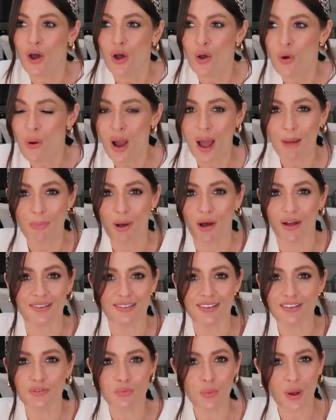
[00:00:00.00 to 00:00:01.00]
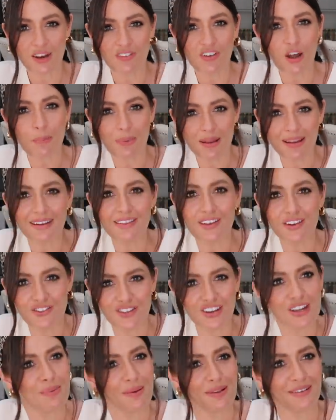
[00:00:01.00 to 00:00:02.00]
who am I? Since when have I been in the
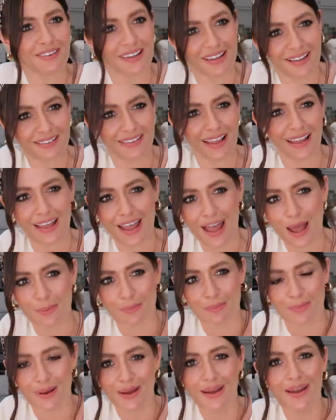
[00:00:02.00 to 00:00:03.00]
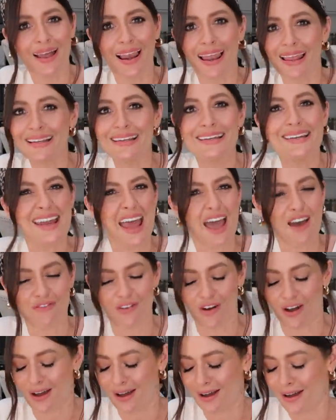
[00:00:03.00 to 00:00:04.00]
gym at 6 a.m? Like,
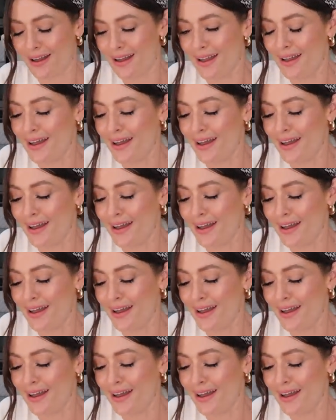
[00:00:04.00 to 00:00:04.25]
never.